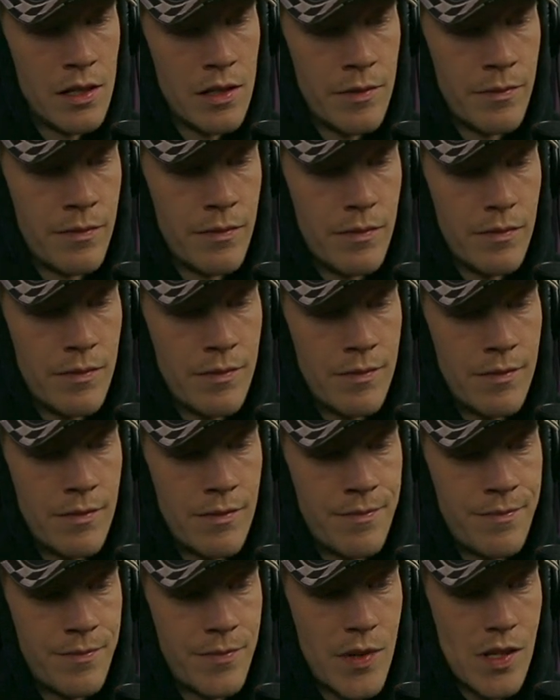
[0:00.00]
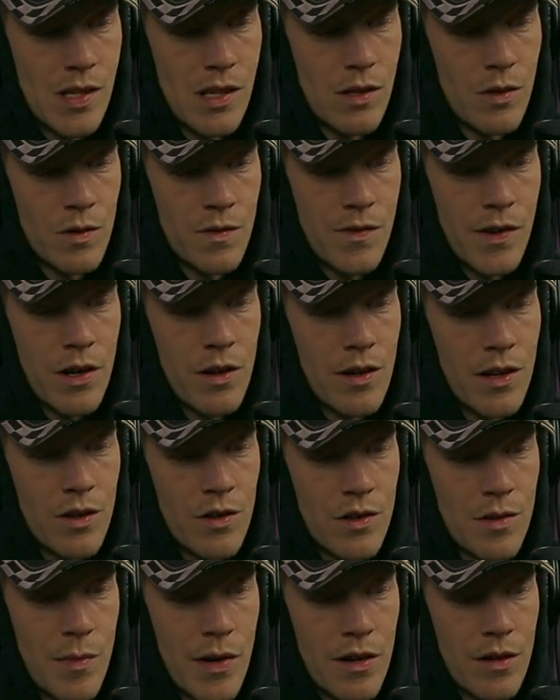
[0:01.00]
You know, you see those
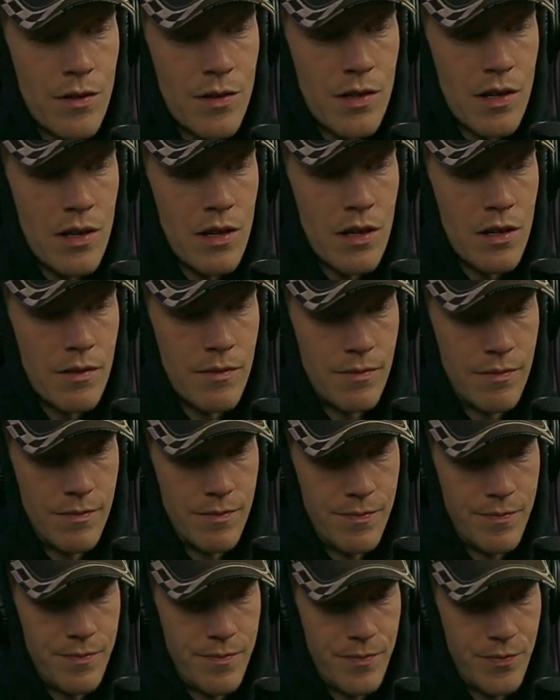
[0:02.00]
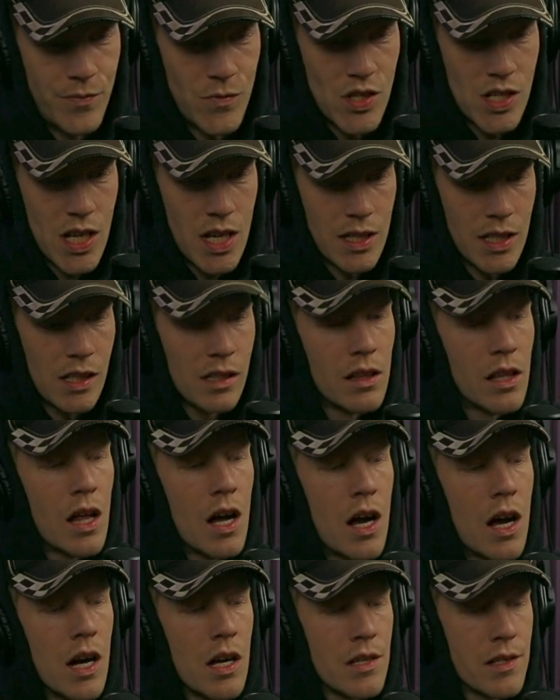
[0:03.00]
fingernails, you better know it's her. She's got the
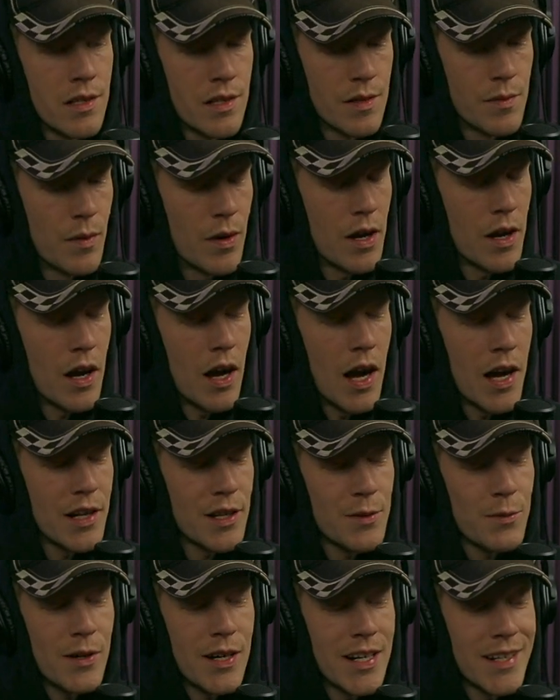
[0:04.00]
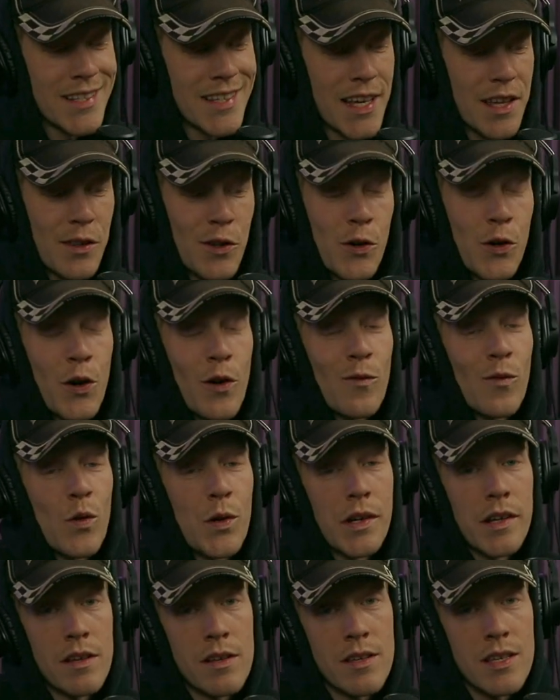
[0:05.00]
claws. I just wanted to say, though, her
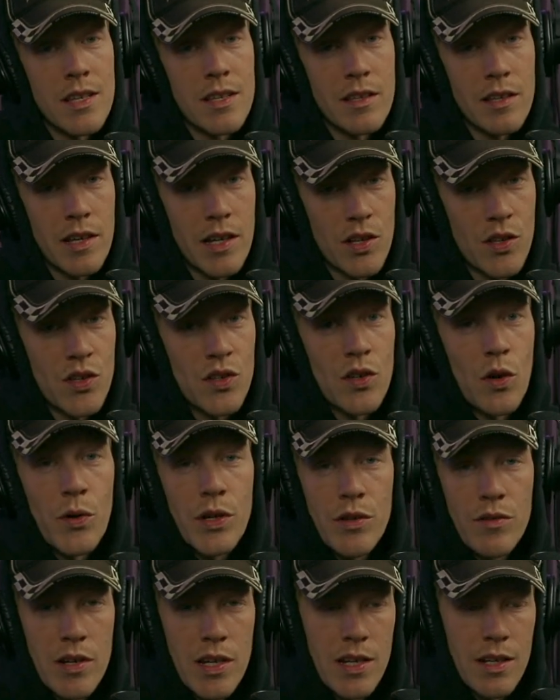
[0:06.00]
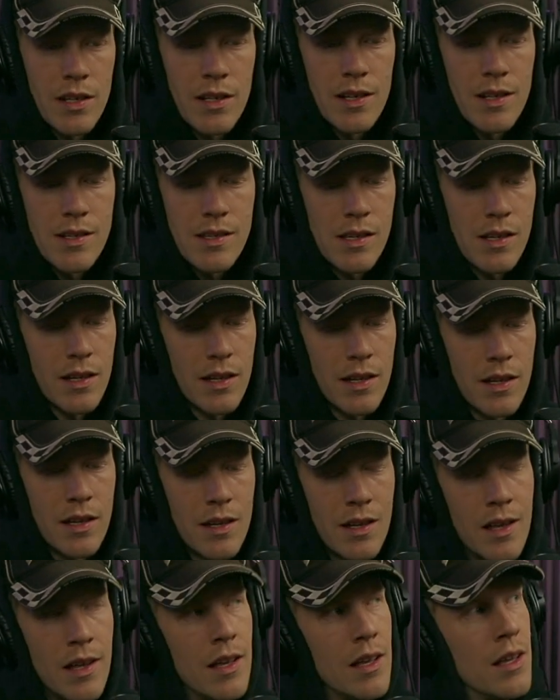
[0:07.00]
voice is, like, so unique. It's,
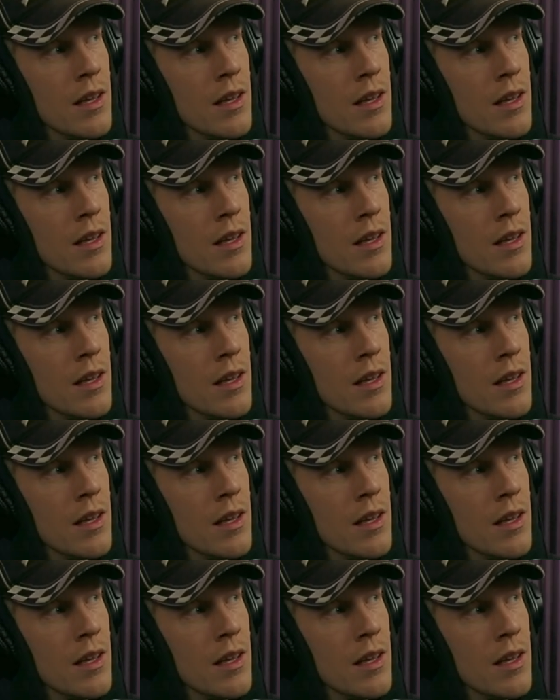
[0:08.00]
like,